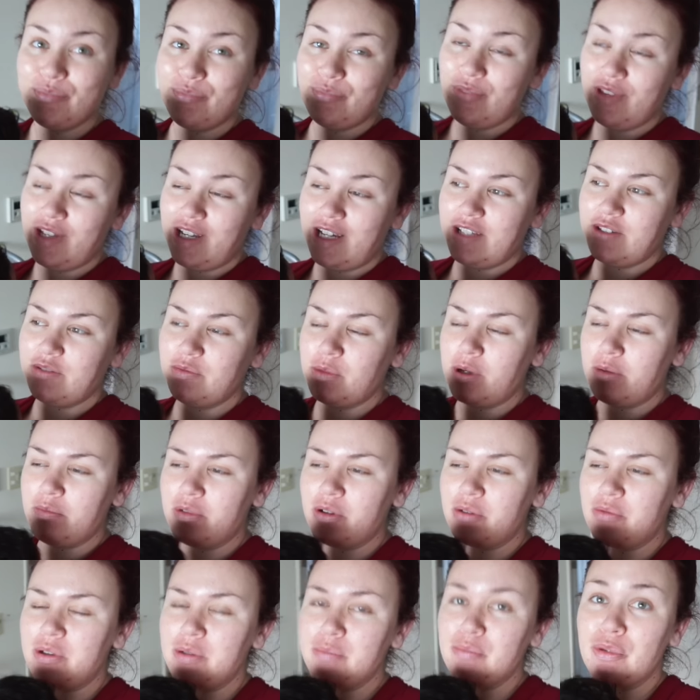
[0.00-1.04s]
You guys
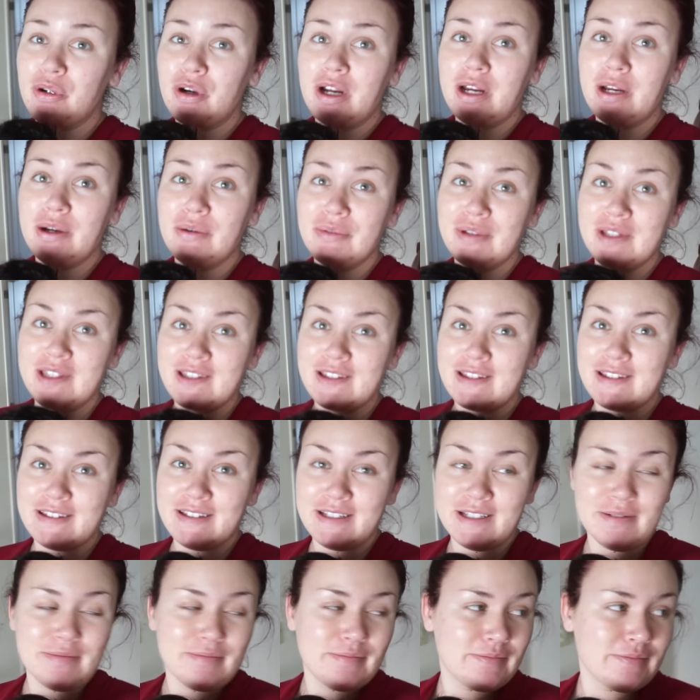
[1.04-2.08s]
remember when Mariah was
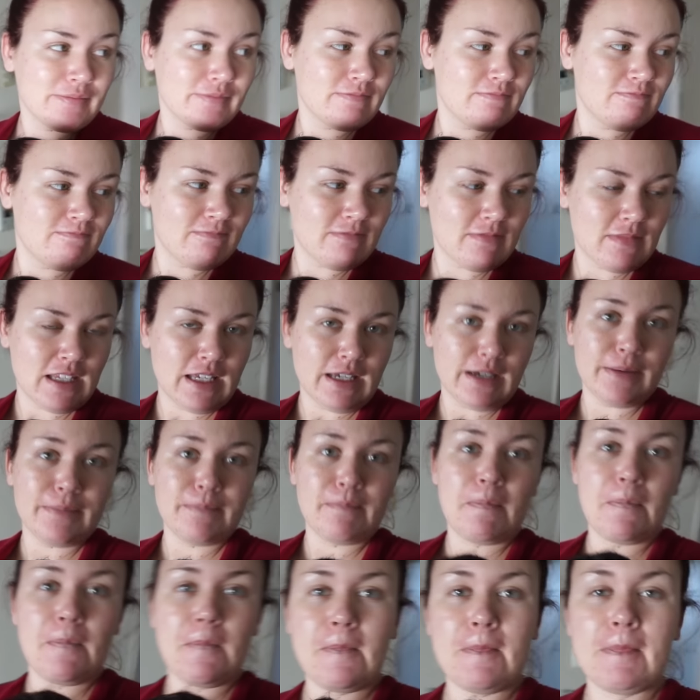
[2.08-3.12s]
asleep? Yeah.
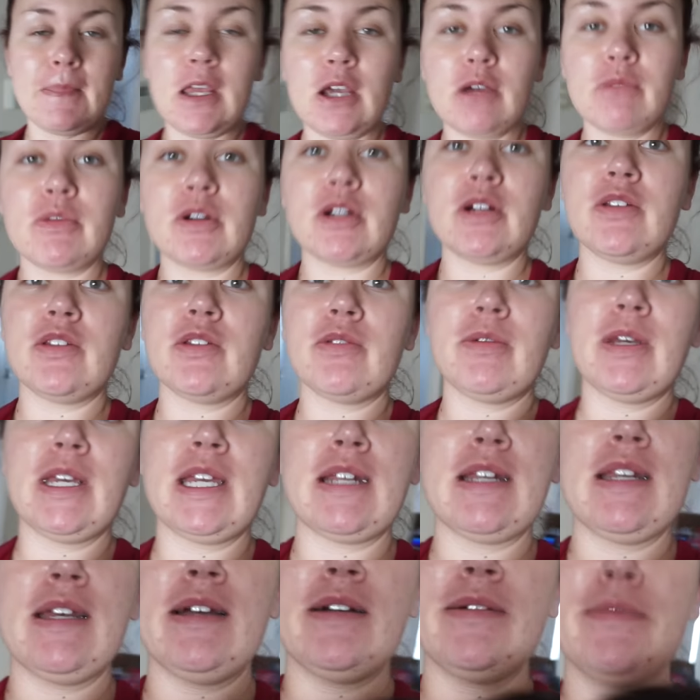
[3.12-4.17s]
Homegirl's
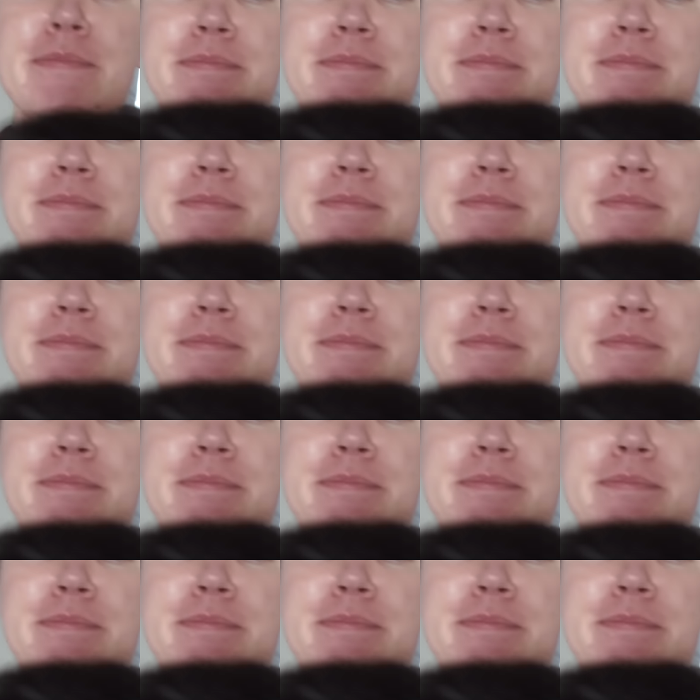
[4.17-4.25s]
awake now.